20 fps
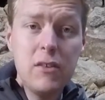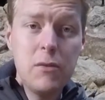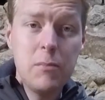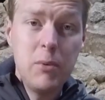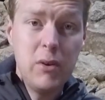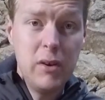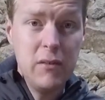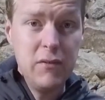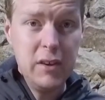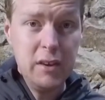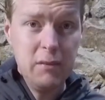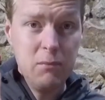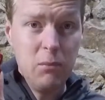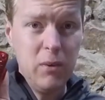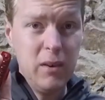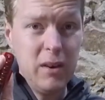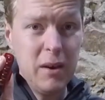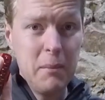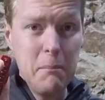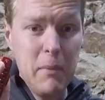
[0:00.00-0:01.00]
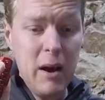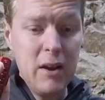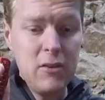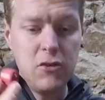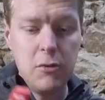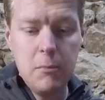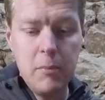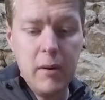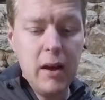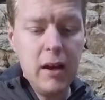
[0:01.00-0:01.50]
but if you can match
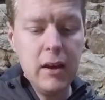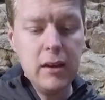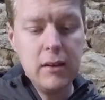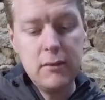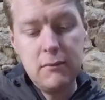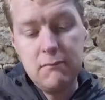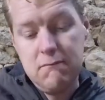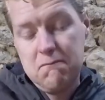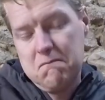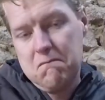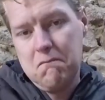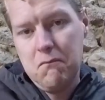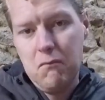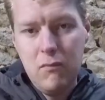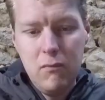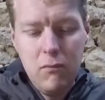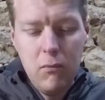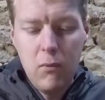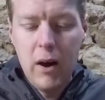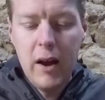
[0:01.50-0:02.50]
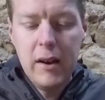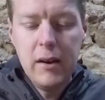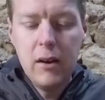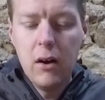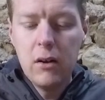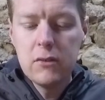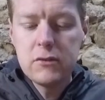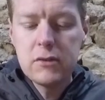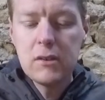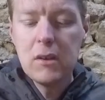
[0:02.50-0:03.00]
your bike, why
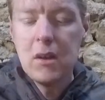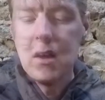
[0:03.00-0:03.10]
not?